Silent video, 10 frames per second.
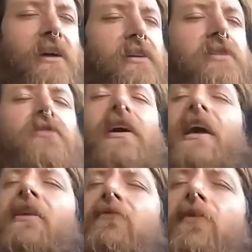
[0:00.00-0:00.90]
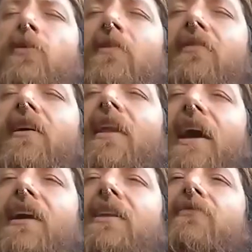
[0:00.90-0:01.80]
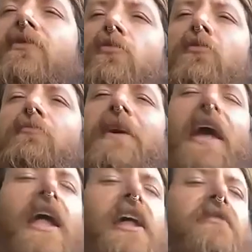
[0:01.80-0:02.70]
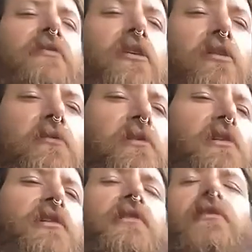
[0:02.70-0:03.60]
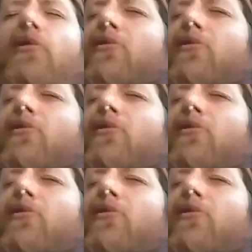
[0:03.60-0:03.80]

to influence collective human behavior so